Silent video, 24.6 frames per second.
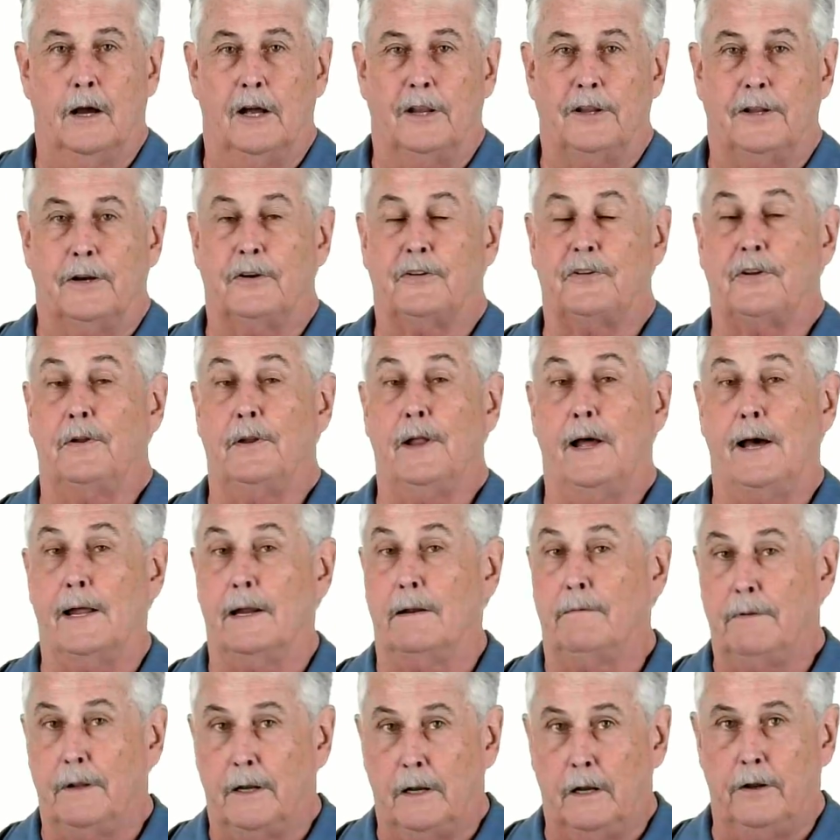There's a lot
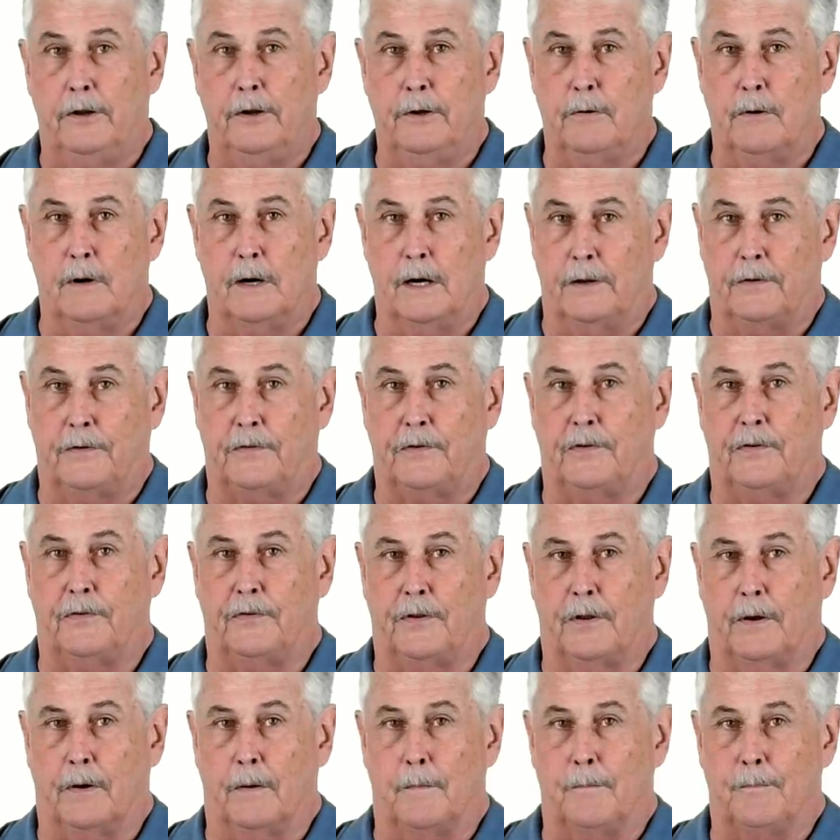of little nuances
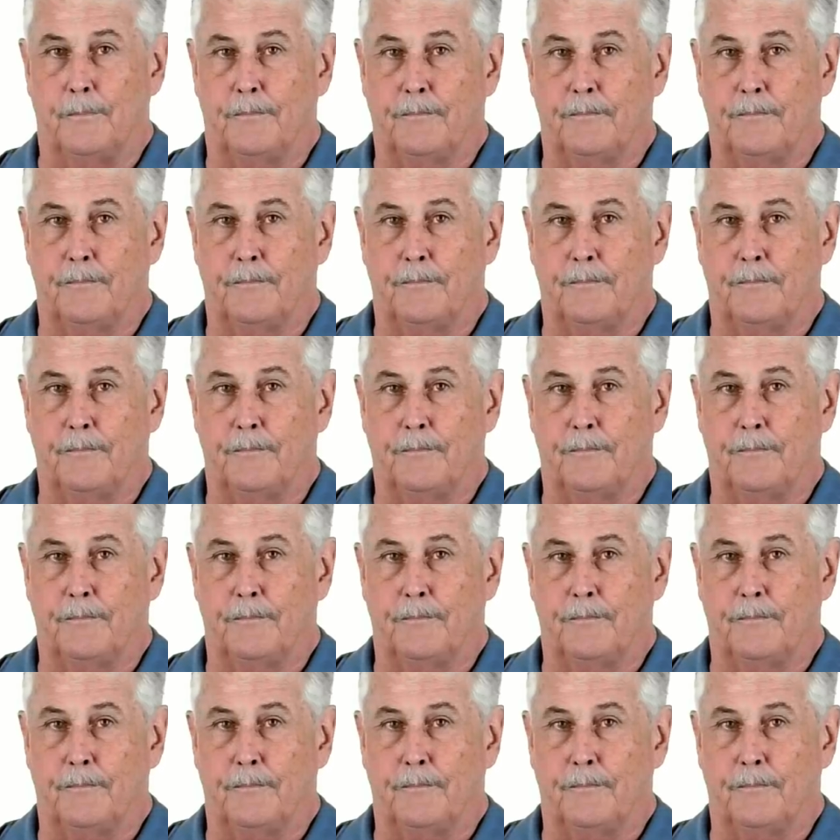though.